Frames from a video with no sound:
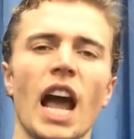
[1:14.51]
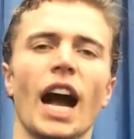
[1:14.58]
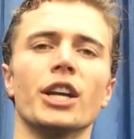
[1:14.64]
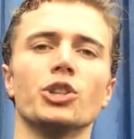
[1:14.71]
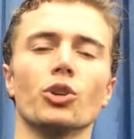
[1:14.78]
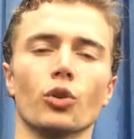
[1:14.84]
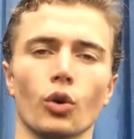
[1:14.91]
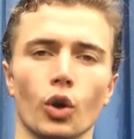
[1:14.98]

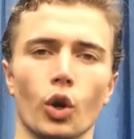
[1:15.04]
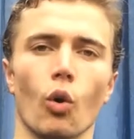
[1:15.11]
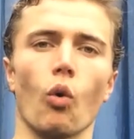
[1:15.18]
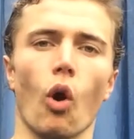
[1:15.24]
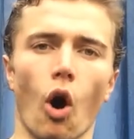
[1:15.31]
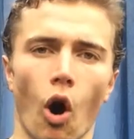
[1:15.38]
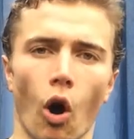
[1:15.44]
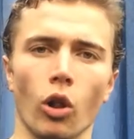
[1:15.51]
and you're going to
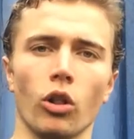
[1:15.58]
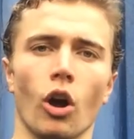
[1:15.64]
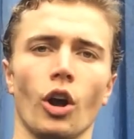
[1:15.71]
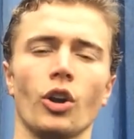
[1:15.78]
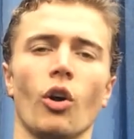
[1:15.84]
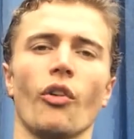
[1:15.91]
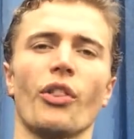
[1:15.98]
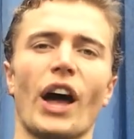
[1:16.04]
go all
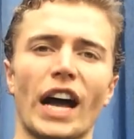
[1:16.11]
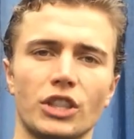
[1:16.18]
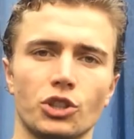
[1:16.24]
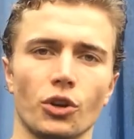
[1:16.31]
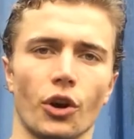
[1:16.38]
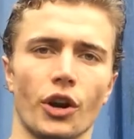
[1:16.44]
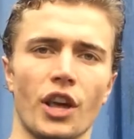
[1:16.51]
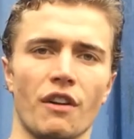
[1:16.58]
out on that
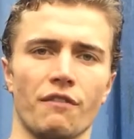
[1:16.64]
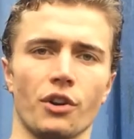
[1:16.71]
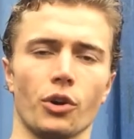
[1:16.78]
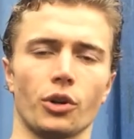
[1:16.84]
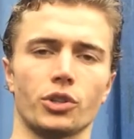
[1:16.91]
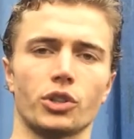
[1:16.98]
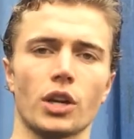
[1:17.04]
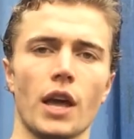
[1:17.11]
journey of
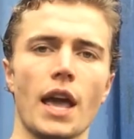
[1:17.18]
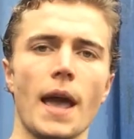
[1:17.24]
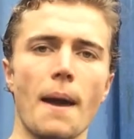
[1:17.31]
yours.